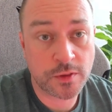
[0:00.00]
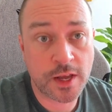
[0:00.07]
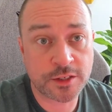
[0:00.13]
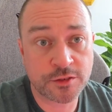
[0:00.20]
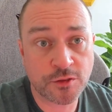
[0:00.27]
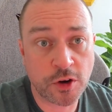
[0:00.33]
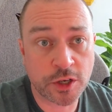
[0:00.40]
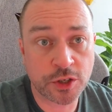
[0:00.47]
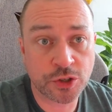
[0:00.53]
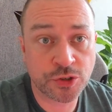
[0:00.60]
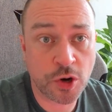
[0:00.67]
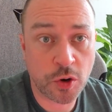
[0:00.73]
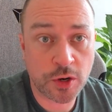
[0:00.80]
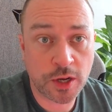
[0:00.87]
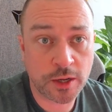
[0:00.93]
that's the right
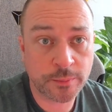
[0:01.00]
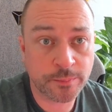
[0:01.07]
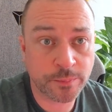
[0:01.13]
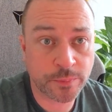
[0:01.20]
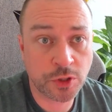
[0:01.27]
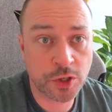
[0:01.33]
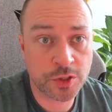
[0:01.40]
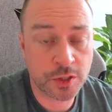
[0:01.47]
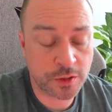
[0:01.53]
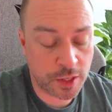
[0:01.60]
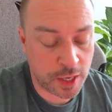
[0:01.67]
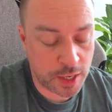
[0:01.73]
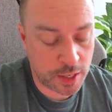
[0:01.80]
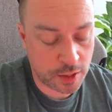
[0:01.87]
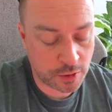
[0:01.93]
controller using
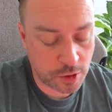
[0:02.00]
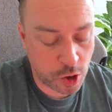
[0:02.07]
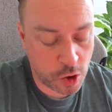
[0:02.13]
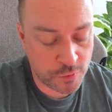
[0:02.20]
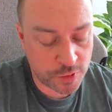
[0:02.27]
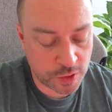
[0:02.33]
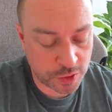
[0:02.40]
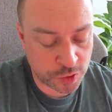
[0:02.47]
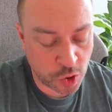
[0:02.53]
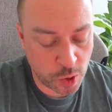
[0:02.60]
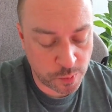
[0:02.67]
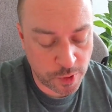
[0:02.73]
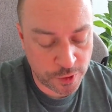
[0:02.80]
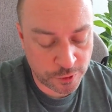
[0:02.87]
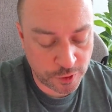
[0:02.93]
the over the
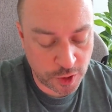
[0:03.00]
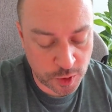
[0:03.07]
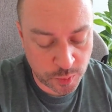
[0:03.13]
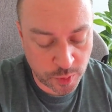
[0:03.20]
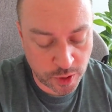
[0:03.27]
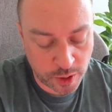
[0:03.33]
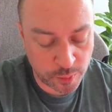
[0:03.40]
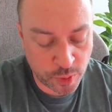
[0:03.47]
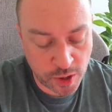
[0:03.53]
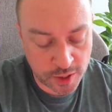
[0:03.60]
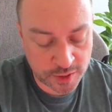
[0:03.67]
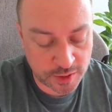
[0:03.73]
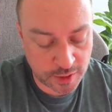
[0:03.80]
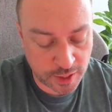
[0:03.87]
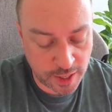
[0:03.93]
top method, but
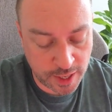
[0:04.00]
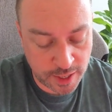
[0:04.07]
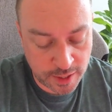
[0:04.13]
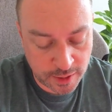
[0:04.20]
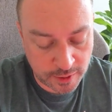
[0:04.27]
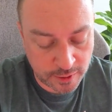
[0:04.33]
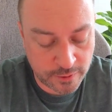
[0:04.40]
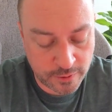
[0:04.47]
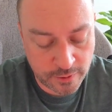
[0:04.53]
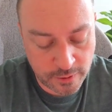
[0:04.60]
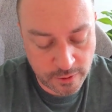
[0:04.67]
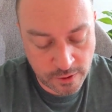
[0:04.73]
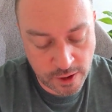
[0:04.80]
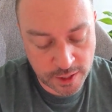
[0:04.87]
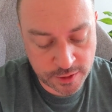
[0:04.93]
personally
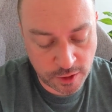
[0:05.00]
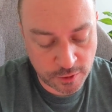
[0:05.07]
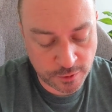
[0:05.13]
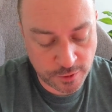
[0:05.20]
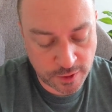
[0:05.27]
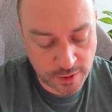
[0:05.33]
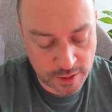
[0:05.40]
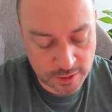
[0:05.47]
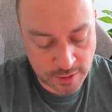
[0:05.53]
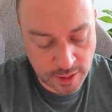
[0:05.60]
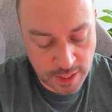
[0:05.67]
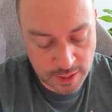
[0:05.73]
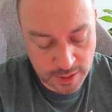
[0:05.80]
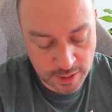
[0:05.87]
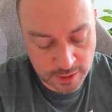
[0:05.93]
I don't think that's
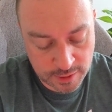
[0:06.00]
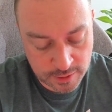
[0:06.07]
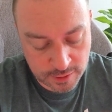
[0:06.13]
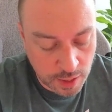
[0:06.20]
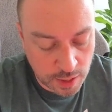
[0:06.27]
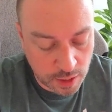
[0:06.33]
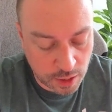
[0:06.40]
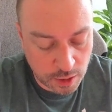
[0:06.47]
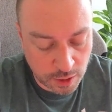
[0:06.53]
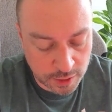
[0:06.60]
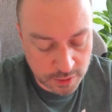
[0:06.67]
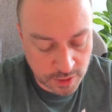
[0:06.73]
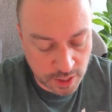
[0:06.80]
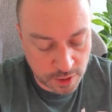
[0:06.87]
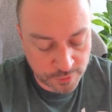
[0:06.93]
needed, and I like
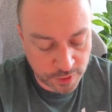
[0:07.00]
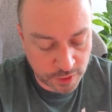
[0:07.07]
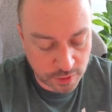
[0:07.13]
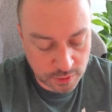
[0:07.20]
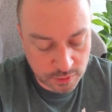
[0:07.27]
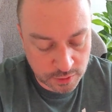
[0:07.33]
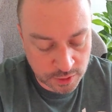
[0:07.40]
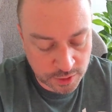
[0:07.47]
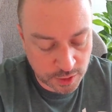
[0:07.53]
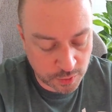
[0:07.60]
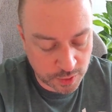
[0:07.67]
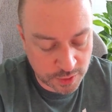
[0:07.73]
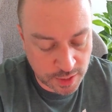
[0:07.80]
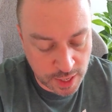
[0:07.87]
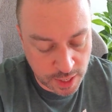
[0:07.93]
to have it still
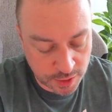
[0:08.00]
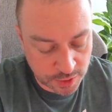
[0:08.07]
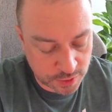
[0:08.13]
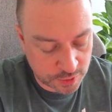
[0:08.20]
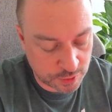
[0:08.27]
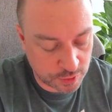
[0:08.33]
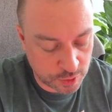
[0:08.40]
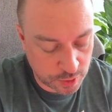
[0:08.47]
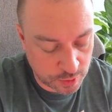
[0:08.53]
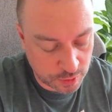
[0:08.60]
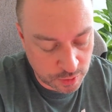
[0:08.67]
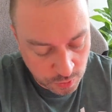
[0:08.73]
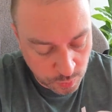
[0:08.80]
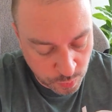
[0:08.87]
attached to the